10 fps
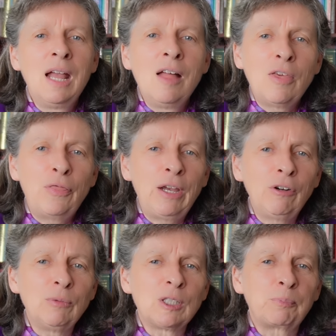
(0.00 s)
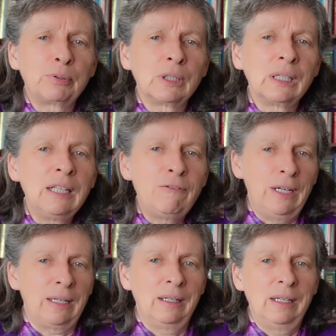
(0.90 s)
The theory was
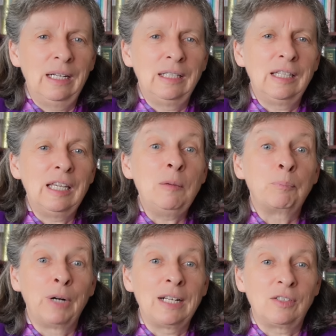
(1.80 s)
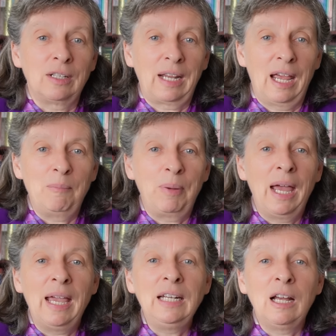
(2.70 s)
prolific in the Brexit
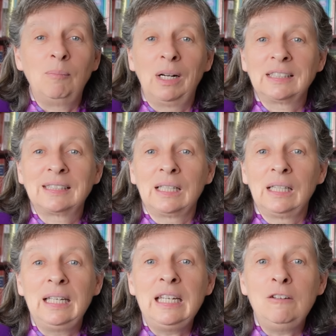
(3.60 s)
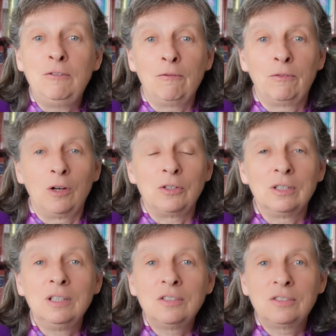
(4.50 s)
campaign amongst the Leave
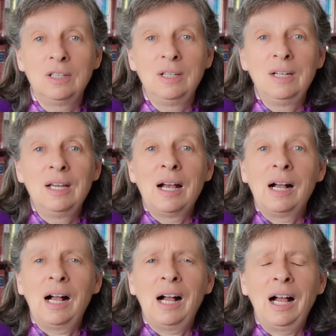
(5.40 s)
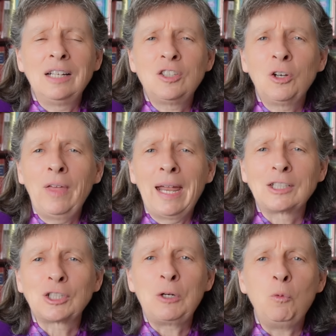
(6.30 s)
voters until they
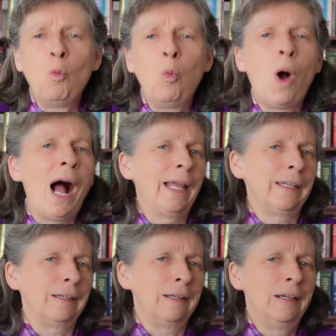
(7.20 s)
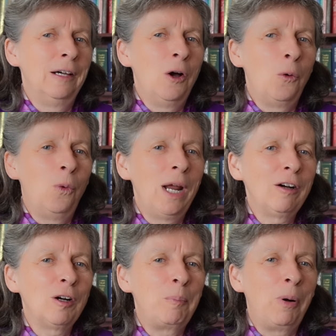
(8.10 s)
actually won,
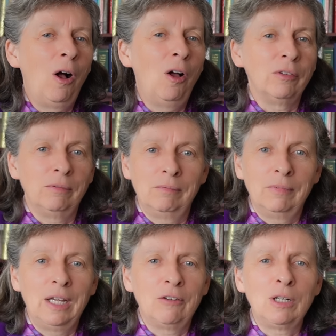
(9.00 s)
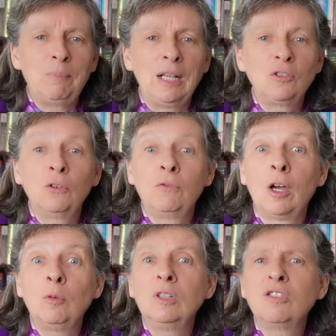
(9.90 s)
whereupon every pencil
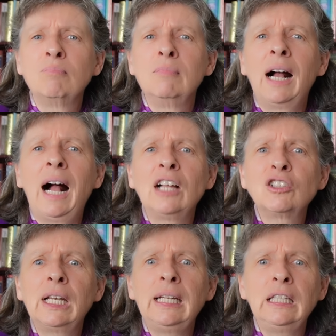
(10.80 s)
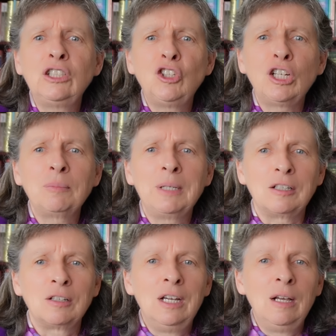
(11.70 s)
vote was utterly
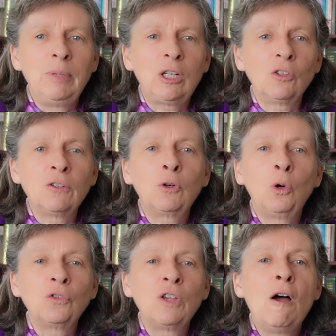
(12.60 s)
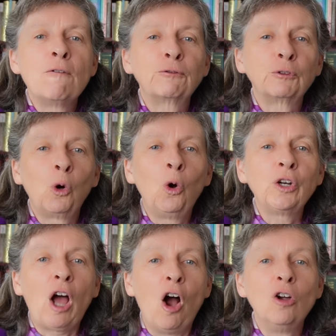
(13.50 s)
legitimate because, of course,
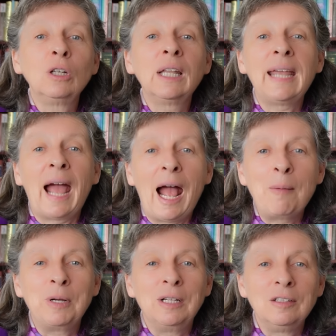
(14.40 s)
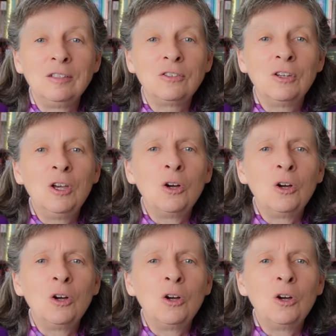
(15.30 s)
fraud only happens